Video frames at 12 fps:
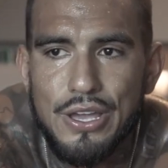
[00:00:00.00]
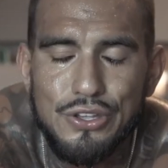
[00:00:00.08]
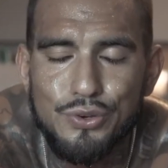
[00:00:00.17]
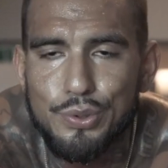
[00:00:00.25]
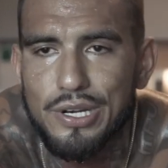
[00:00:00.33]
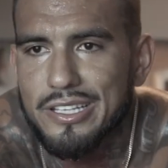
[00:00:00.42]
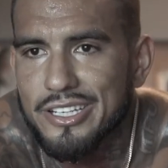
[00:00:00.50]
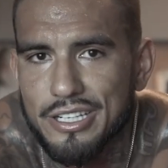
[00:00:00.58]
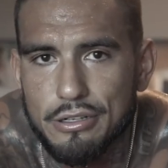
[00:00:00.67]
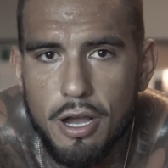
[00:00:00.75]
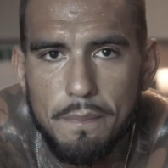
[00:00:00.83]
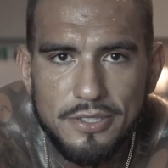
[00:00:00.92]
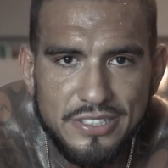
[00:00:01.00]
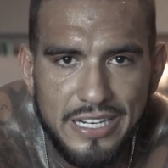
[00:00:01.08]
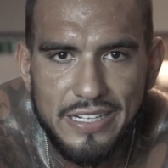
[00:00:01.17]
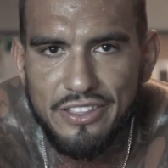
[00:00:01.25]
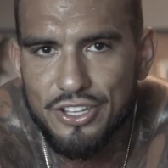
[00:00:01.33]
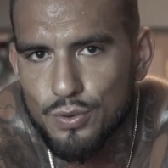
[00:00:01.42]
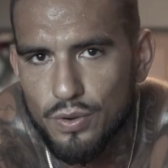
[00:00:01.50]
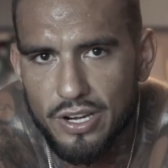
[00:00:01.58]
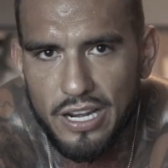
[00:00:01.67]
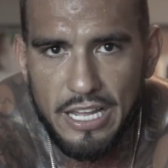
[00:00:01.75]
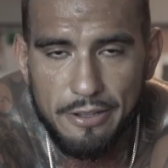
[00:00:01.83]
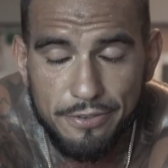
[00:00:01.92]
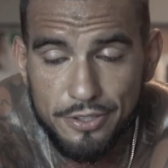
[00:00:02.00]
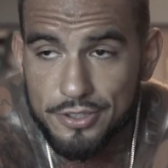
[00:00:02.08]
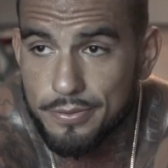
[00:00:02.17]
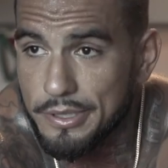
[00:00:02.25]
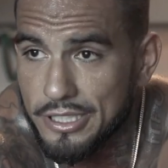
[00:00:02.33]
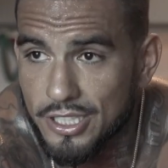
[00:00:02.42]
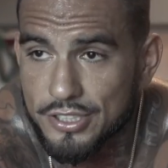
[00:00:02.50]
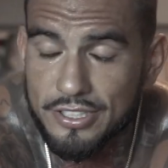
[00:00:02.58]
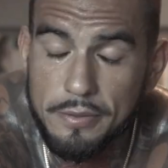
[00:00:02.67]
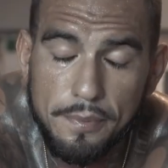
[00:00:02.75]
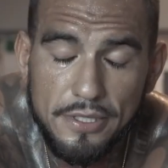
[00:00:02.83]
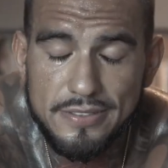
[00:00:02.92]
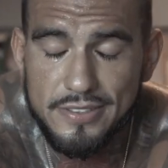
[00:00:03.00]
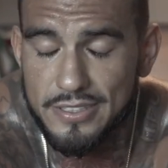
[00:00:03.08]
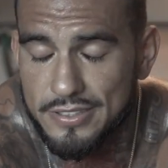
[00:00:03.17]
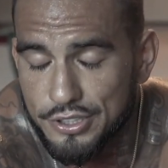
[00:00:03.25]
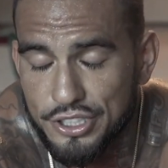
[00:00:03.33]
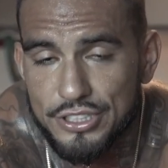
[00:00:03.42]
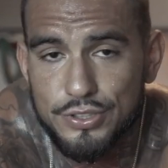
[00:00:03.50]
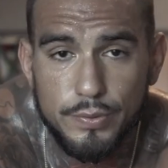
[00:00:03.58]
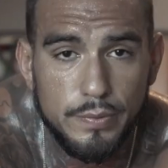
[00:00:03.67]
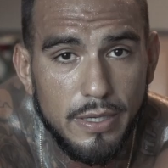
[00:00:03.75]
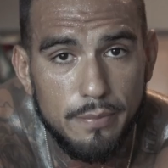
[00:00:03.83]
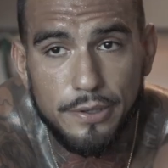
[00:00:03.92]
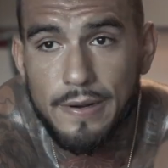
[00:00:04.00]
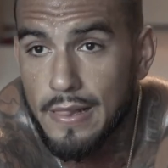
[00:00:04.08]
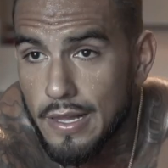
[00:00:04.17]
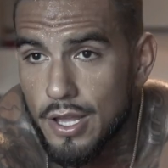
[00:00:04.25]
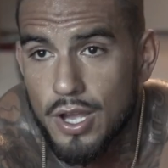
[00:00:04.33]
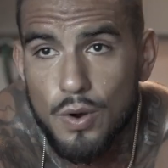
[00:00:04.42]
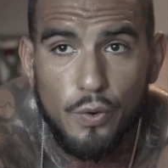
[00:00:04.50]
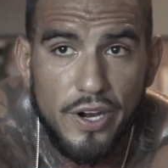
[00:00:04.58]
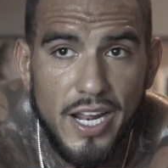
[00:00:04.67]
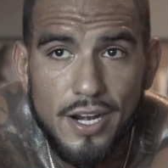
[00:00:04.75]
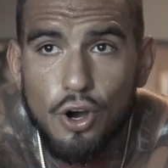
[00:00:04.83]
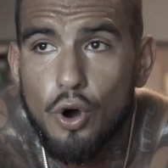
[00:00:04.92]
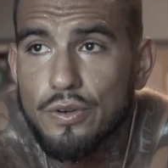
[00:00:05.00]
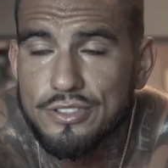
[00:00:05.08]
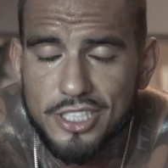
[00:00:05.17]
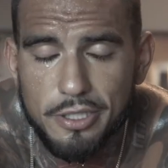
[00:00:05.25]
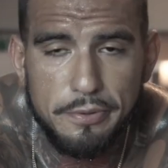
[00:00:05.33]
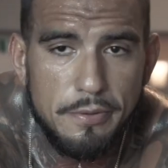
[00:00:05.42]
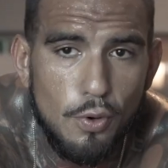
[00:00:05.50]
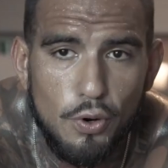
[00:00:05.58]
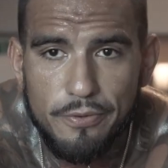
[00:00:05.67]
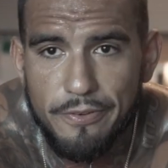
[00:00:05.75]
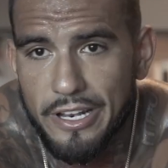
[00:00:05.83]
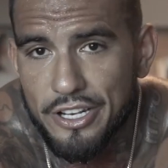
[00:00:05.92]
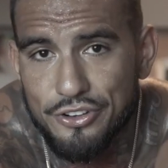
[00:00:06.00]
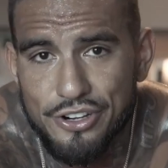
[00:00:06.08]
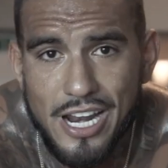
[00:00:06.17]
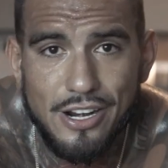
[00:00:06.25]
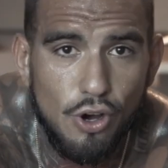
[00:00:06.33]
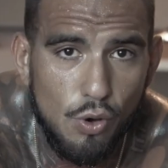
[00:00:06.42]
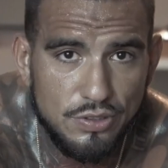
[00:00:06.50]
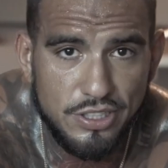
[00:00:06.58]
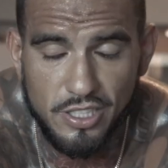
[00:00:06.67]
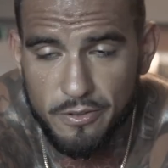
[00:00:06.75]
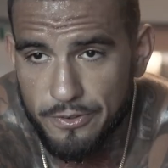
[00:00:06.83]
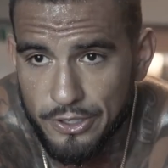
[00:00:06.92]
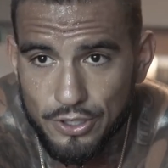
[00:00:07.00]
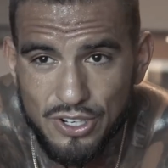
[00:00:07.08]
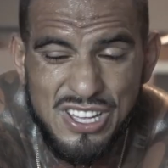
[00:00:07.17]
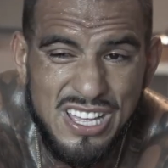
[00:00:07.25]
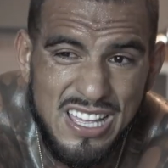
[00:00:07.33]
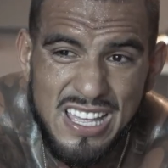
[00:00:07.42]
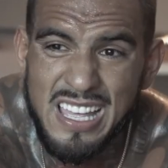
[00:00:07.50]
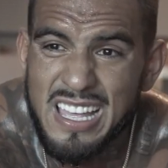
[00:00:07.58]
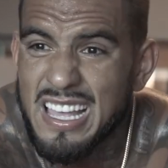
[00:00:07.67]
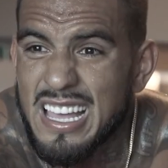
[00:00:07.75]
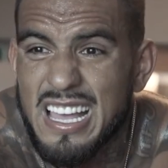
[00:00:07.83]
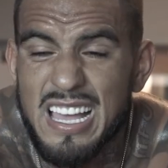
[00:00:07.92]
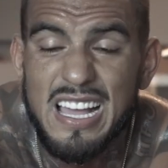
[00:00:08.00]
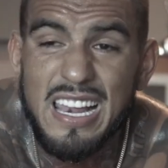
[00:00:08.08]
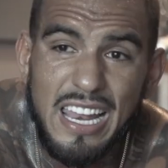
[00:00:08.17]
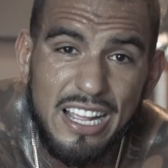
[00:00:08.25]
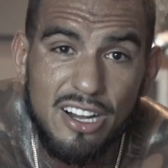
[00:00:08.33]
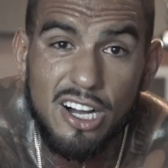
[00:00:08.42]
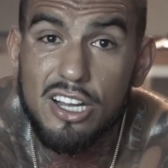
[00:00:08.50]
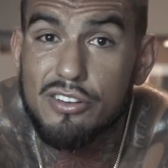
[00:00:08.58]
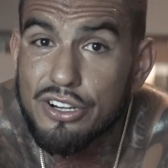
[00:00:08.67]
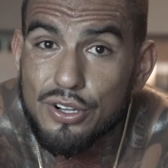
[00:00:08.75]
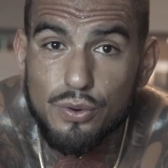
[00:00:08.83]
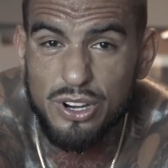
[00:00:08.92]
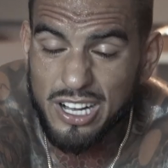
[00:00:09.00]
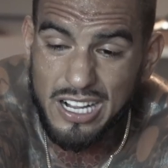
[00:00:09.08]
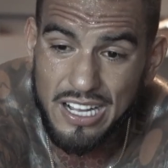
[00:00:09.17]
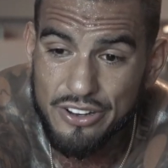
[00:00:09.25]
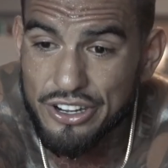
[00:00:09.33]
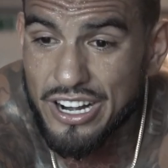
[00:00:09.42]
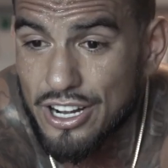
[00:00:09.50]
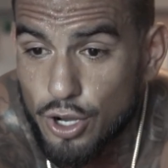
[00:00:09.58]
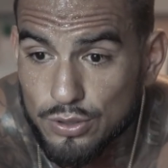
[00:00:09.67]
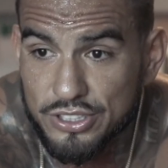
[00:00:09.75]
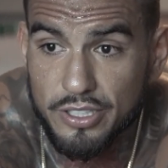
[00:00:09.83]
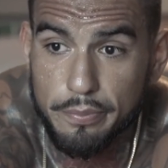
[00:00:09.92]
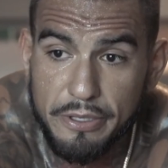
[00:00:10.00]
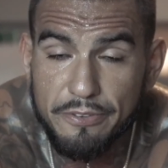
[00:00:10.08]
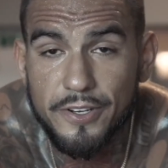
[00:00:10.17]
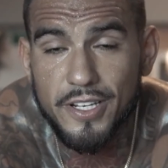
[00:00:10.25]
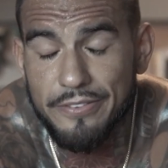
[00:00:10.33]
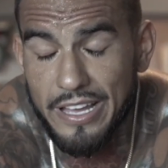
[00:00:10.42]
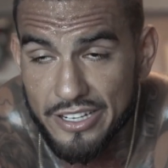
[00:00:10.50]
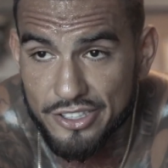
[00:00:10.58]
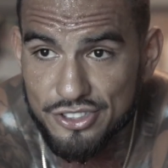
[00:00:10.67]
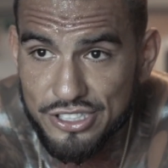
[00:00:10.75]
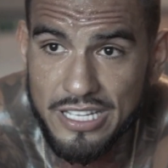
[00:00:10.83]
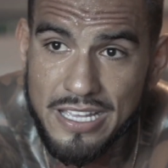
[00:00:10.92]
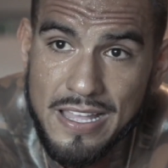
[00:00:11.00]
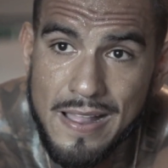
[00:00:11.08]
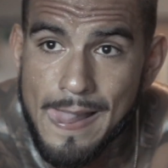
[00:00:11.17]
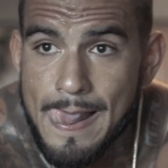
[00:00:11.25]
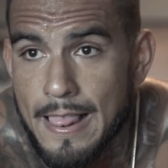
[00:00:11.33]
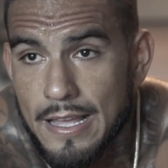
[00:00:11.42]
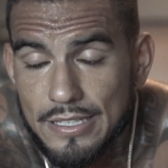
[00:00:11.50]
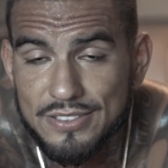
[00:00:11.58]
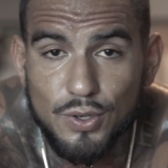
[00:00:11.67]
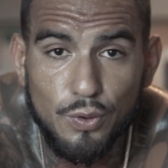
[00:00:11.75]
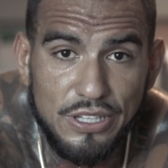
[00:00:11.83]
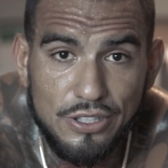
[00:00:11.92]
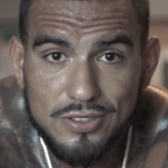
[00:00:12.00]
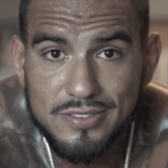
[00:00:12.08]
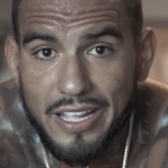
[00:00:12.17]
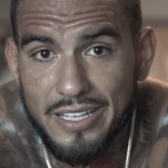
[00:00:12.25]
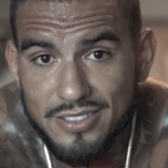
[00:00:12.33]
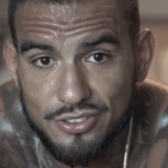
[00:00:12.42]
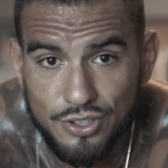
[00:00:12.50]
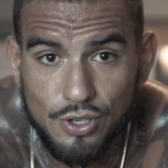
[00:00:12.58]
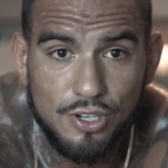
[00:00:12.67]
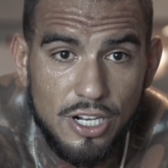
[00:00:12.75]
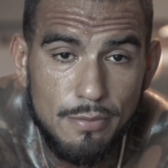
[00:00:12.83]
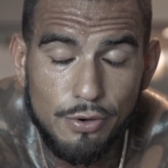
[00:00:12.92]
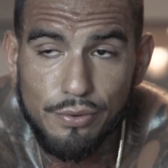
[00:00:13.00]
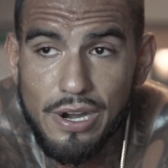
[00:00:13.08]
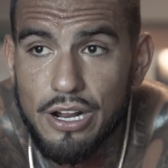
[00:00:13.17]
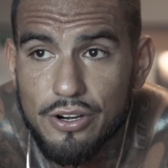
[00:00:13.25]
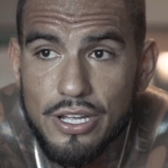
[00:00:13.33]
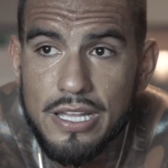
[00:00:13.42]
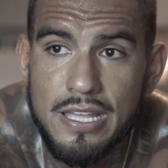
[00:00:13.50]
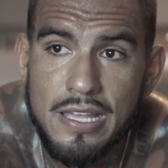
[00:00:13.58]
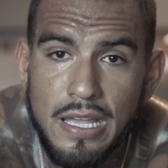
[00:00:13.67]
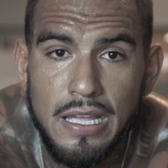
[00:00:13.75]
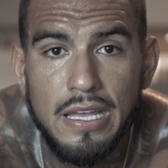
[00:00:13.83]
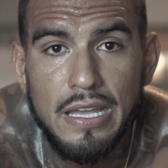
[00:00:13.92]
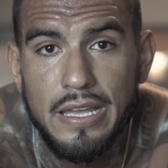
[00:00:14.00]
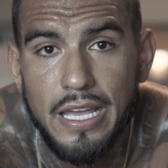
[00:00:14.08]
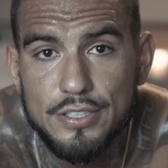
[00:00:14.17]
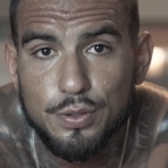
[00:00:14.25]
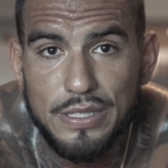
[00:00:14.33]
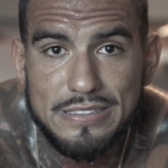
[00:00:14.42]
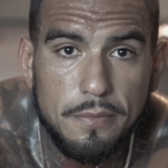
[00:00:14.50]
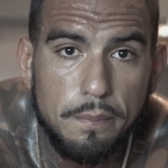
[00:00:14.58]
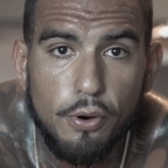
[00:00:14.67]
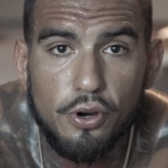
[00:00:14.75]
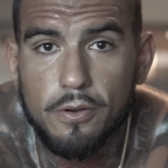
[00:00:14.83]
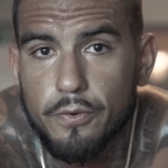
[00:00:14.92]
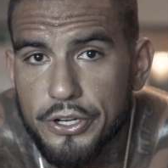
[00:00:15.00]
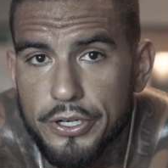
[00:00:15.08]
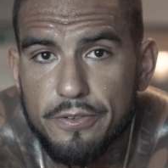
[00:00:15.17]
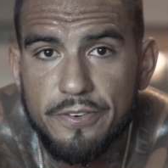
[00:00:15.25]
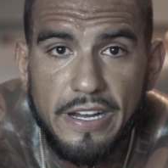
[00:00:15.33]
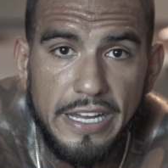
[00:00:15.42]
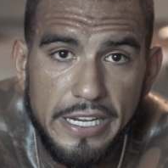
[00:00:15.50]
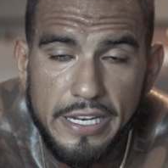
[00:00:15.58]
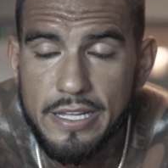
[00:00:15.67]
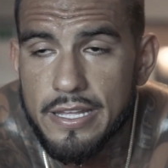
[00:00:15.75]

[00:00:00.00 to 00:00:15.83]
you really can accomplish anything you want in life. It's because simple as this. You need to remember, we're not always gonna be motivated. You're not always gonna feel like hungry to work out. You're not always gonna be full of energy. So when those days don't come around, is when it's important for you to find